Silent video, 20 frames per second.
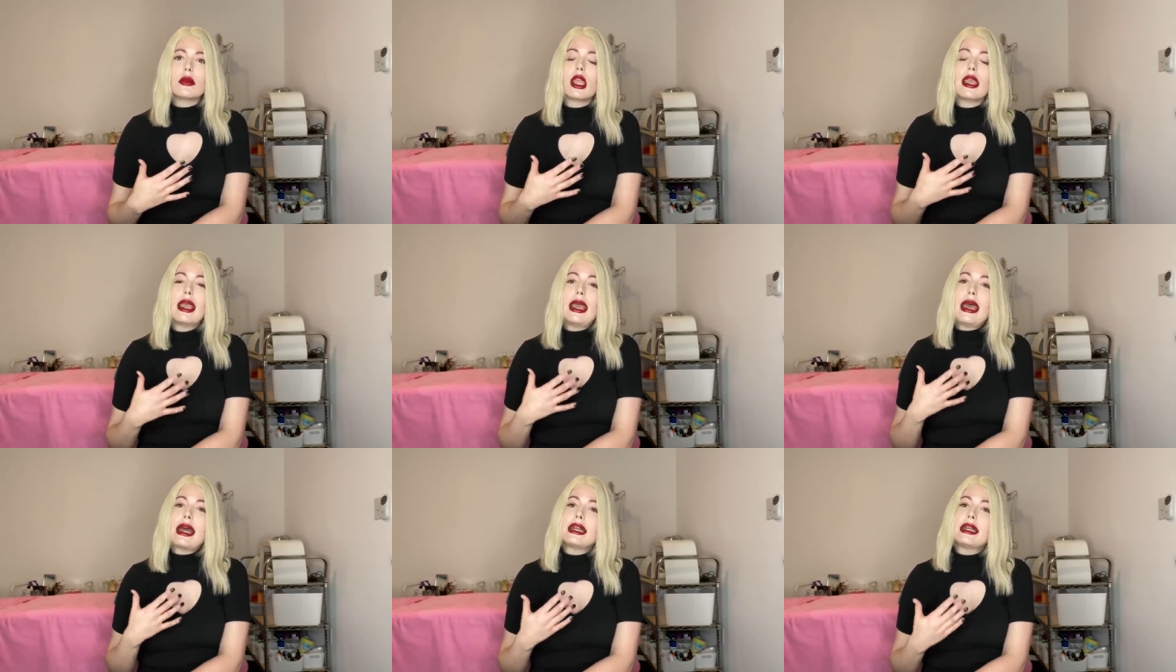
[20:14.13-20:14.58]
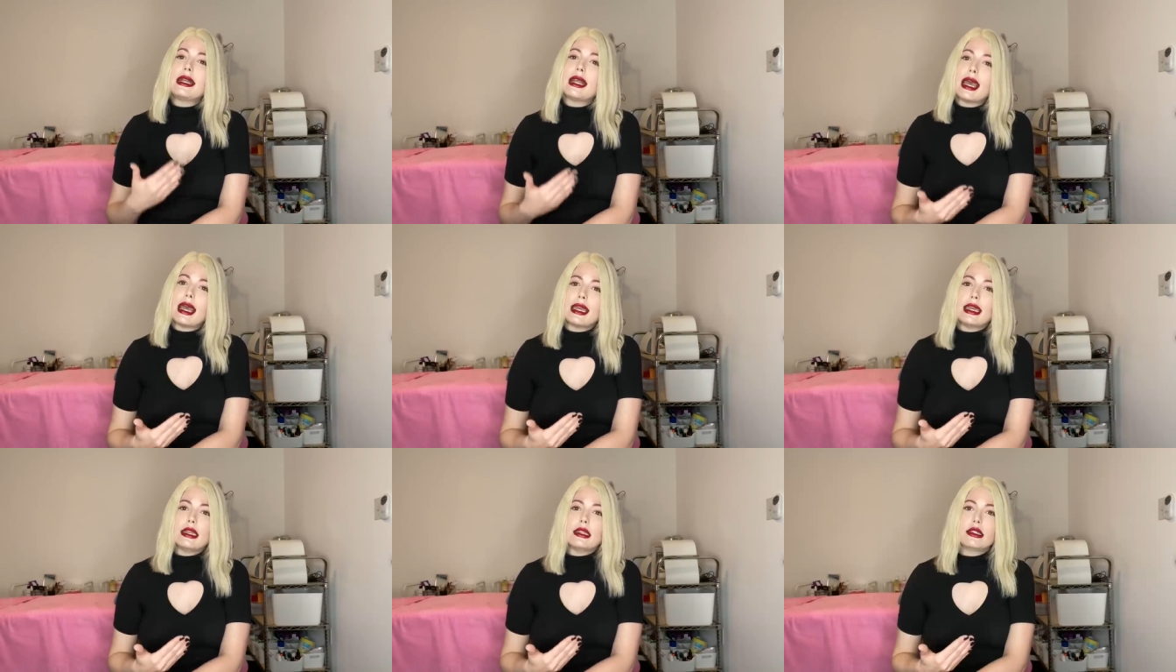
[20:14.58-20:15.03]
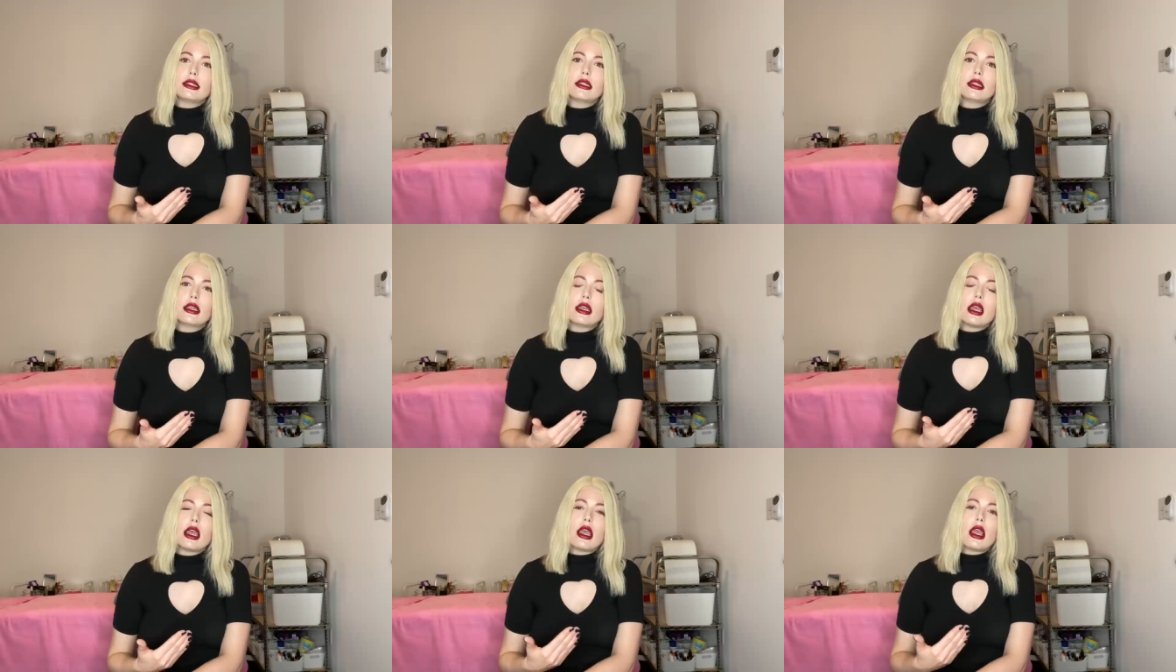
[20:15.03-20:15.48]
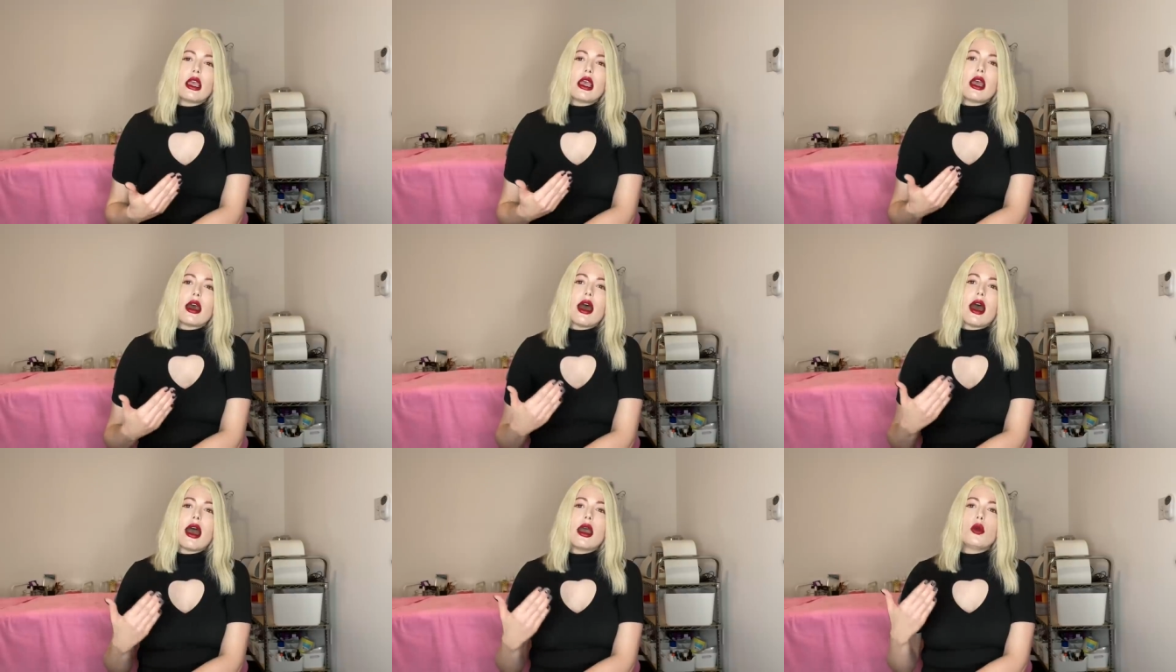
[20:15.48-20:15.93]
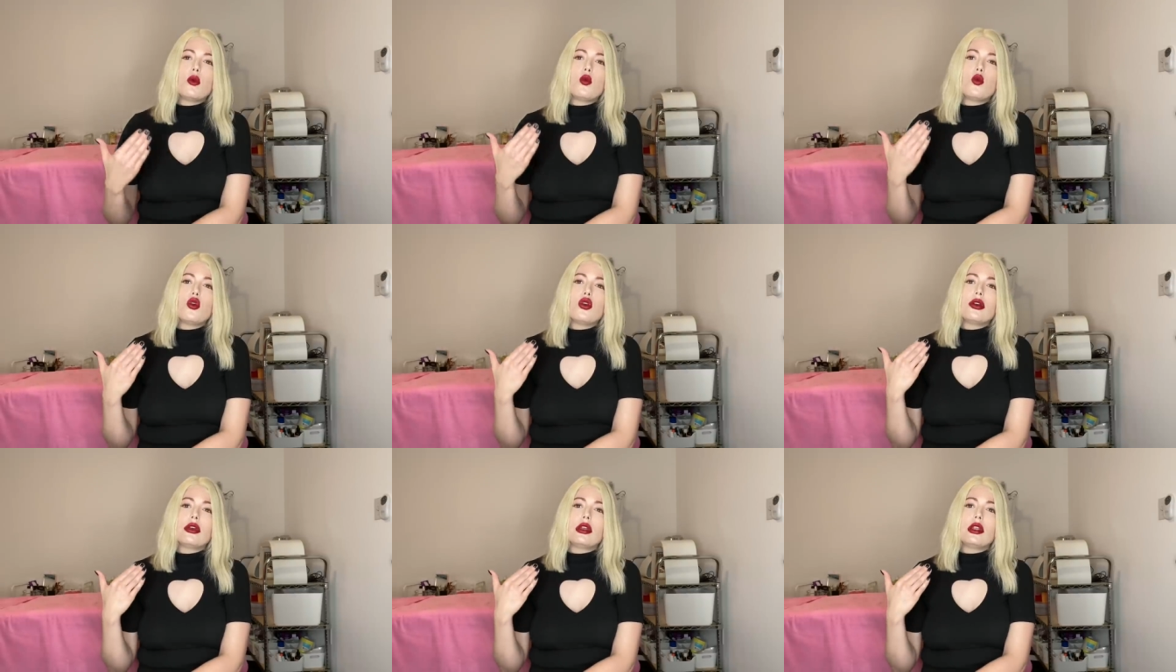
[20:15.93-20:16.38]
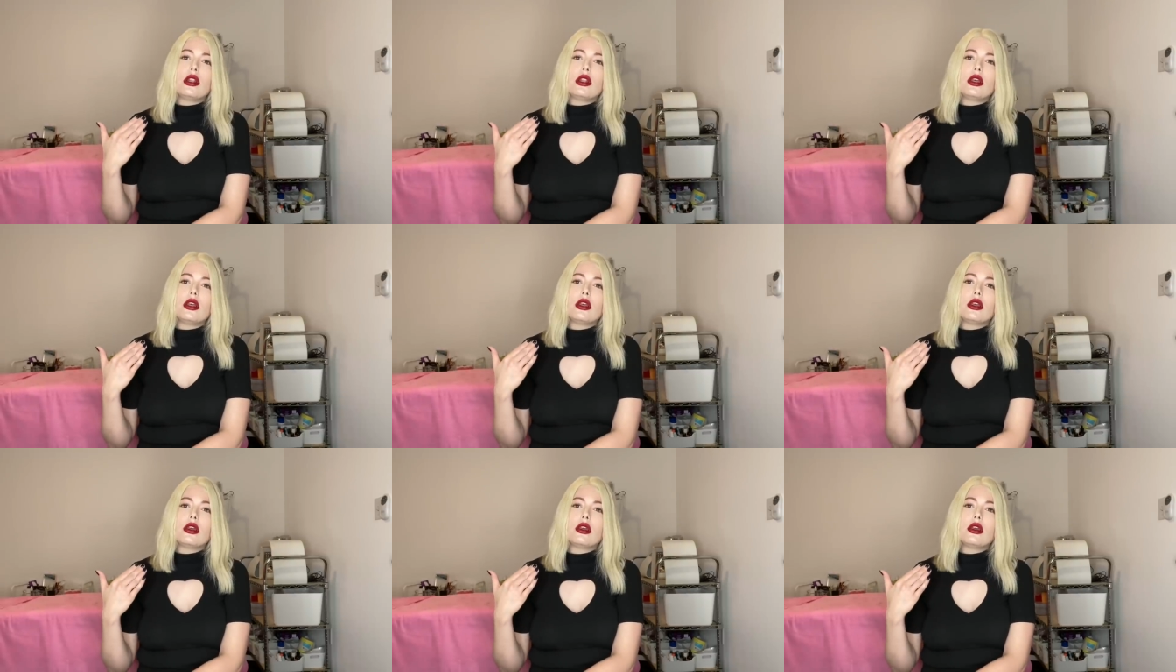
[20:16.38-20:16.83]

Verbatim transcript: at night, I would